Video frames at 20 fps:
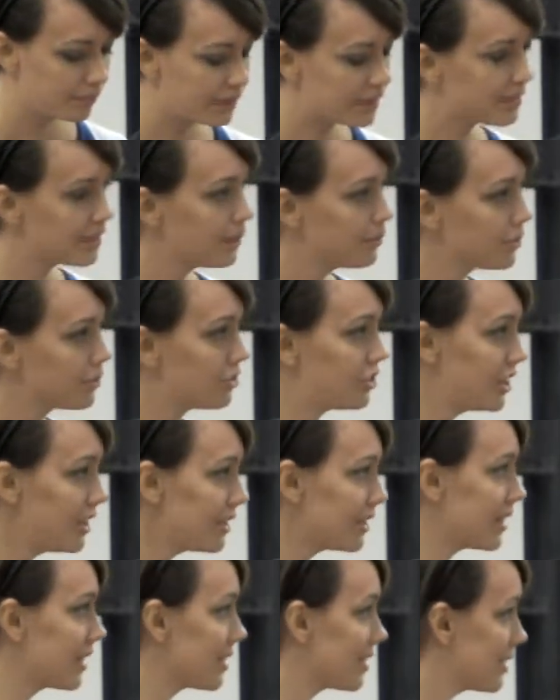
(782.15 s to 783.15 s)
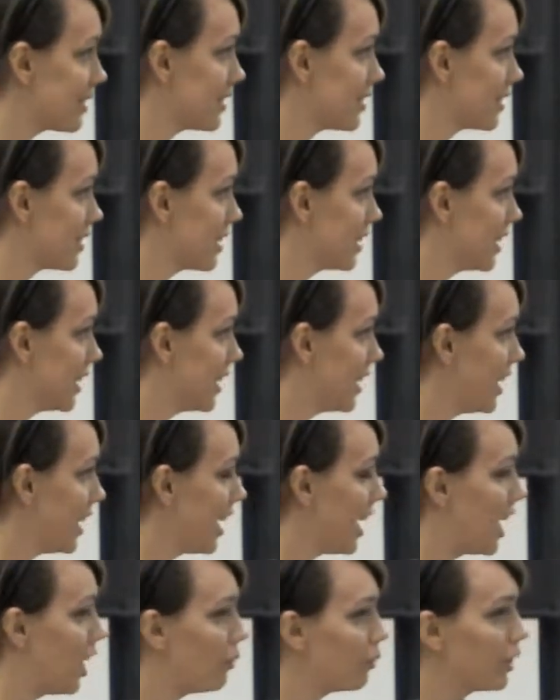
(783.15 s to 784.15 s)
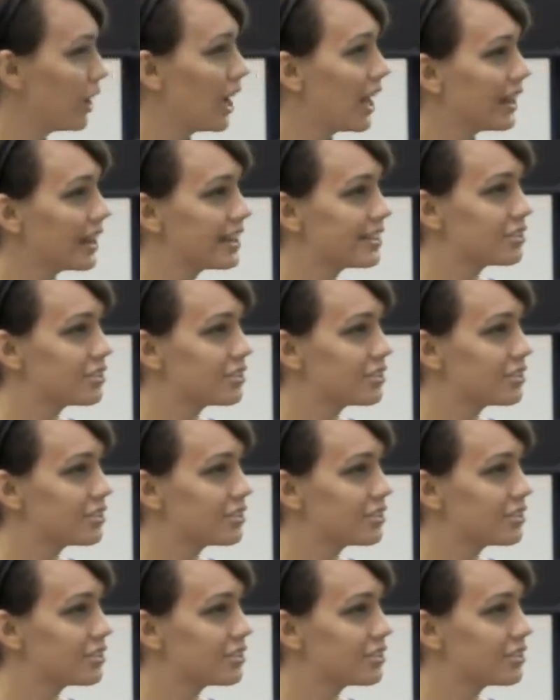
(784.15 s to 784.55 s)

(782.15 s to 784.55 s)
his name is Jesus. And we got